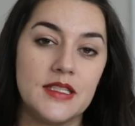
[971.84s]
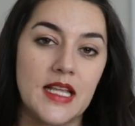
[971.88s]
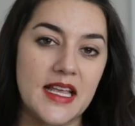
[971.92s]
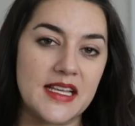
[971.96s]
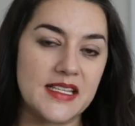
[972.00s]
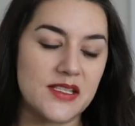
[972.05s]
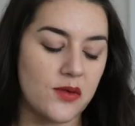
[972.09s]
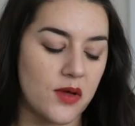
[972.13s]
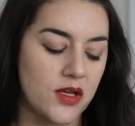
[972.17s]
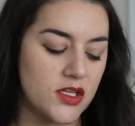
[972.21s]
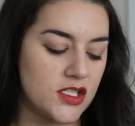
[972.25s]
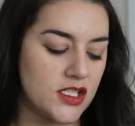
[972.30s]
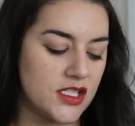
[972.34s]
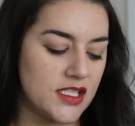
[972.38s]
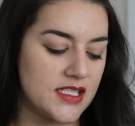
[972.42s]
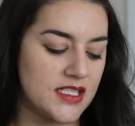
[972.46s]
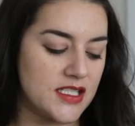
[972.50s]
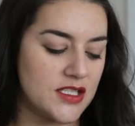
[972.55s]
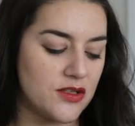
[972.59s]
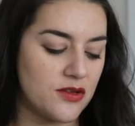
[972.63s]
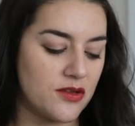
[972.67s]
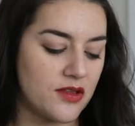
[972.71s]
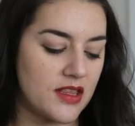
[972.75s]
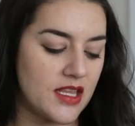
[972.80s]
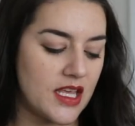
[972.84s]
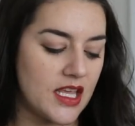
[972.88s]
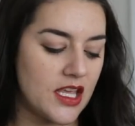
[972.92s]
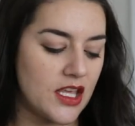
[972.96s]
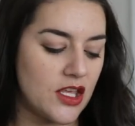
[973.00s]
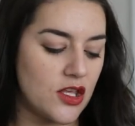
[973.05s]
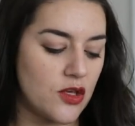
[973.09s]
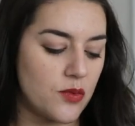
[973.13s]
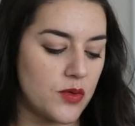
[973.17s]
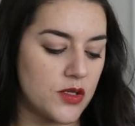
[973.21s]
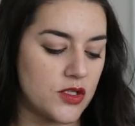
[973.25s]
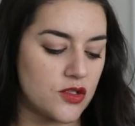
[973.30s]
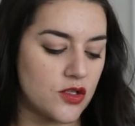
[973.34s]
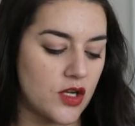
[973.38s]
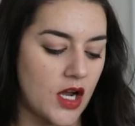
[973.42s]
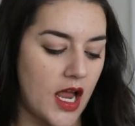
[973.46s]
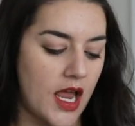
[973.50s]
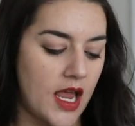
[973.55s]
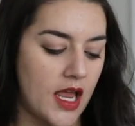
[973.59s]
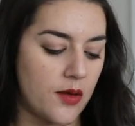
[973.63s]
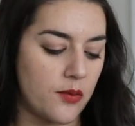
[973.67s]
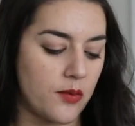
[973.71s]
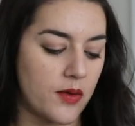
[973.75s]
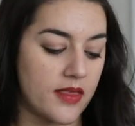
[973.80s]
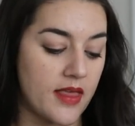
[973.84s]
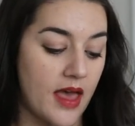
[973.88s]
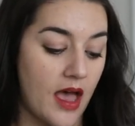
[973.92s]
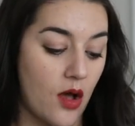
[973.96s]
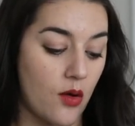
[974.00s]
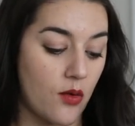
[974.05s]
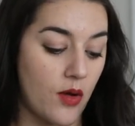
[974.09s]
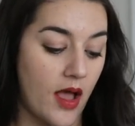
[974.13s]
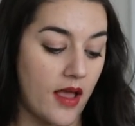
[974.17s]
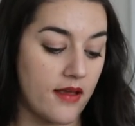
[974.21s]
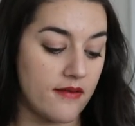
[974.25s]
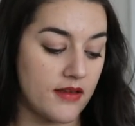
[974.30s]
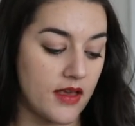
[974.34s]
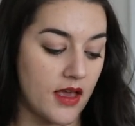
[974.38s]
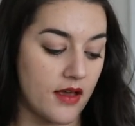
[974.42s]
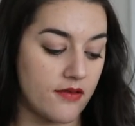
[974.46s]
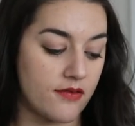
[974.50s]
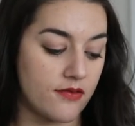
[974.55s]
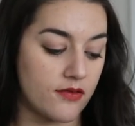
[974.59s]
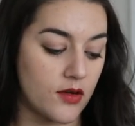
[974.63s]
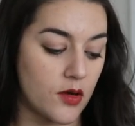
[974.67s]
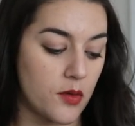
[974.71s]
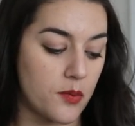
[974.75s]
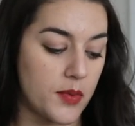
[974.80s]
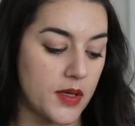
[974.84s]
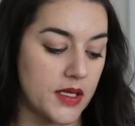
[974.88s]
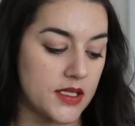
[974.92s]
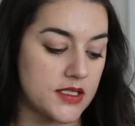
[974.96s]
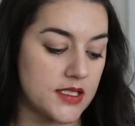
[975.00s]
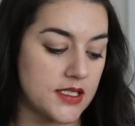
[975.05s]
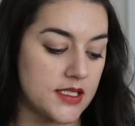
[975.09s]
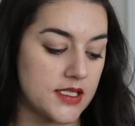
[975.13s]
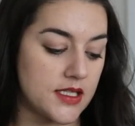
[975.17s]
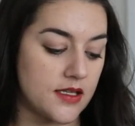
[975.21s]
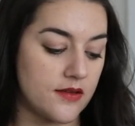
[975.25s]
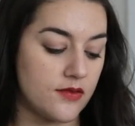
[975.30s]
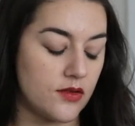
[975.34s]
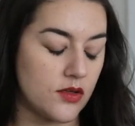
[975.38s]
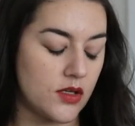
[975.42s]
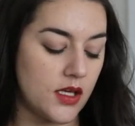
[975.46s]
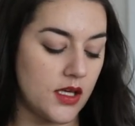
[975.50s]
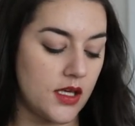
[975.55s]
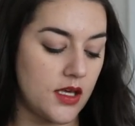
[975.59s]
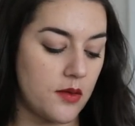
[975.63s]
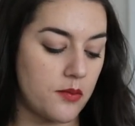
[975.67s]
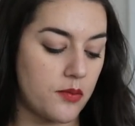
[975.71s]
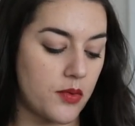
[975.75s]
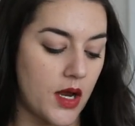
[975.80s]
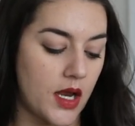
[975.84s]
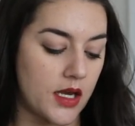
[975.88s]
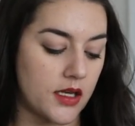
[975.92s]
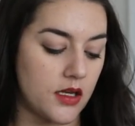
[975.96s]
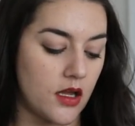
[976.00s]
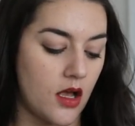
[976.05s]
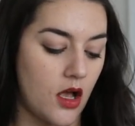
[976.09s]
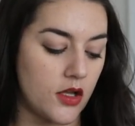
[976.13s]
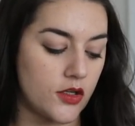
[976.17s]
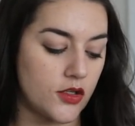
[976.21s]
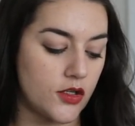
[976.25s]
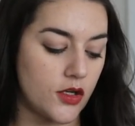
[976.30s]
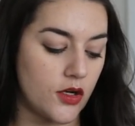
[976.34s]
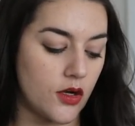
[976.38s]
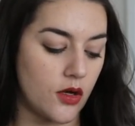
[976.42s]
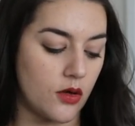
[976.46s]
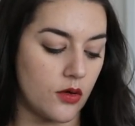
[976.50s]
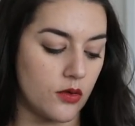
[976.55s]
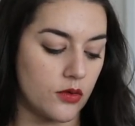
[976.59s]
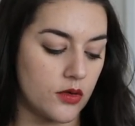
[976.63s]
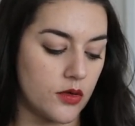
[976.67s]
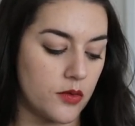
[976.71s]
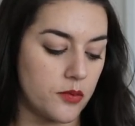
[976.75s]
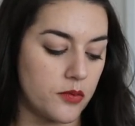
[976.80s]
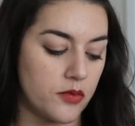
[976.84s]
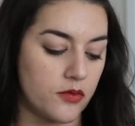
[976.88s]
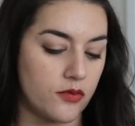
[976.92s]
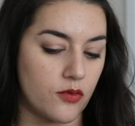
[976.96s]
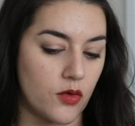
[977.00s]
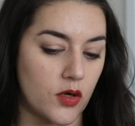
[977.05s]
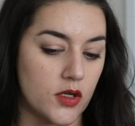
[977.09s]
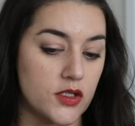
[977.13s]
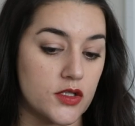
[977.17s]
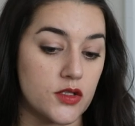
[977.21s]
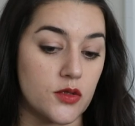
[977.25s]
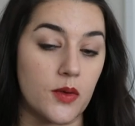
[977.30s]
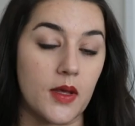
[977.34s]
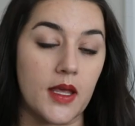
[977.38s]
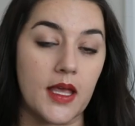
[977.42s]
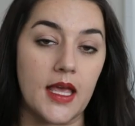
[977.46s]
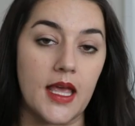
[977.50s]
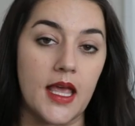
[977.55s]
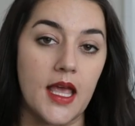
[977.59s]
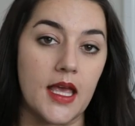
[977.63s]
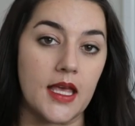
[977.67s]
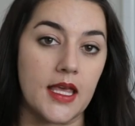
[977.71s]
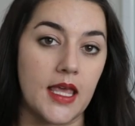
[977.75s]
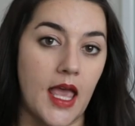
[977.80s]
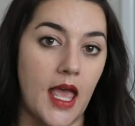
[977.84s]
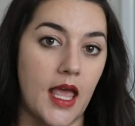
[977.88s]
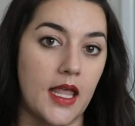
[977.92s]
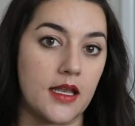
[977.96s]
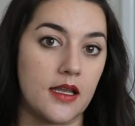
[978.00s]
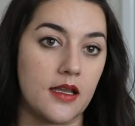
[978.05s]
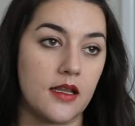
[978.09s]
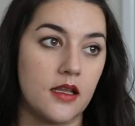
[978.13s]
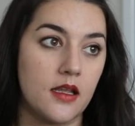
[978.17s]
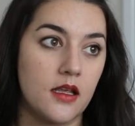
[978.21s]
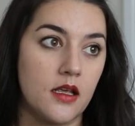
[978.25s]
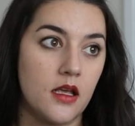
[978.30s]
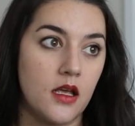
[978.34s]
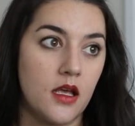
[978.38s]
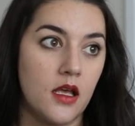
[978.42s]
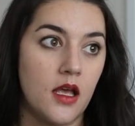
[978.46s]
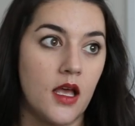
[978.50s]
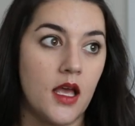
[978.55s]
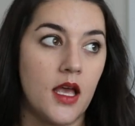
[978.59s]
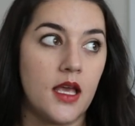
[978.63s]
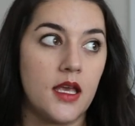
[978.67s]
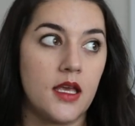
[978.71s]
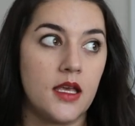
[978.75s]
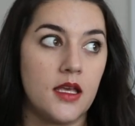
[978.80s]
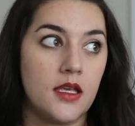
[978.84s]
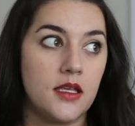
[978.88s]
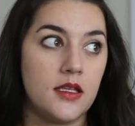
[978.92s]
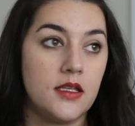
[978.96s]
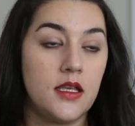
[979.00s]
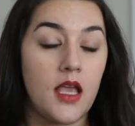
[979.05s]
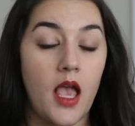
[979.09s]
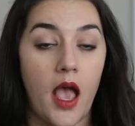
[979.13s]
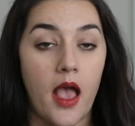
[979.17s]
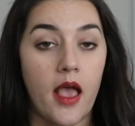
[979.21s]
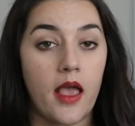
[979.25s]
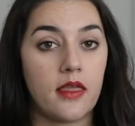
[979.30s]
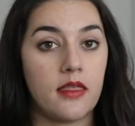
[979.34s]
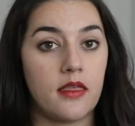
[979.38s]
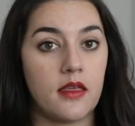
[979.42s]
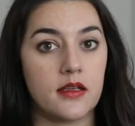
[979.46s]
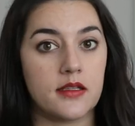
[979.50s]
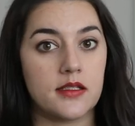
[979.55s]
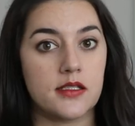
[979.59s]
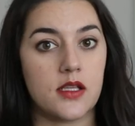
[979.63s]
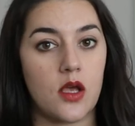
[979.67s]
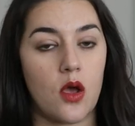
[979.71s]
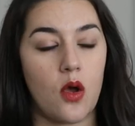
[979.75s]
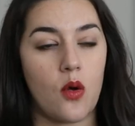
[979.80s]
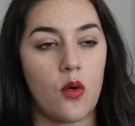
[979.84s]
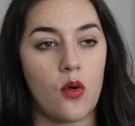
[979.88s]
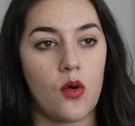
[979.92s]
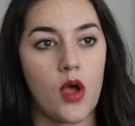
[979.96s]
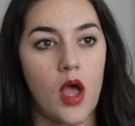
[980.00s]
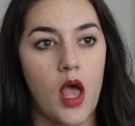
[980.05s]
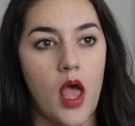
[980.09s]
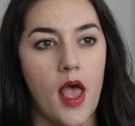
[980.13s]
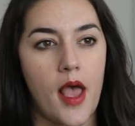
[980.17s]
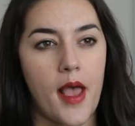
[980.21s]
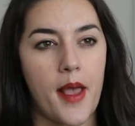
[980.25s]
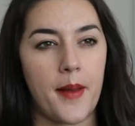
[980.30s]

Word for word: Next question is, do you think you would try without IVF for a bit to see if you can get pregnant on your own before doing it again? Yeah, I think so.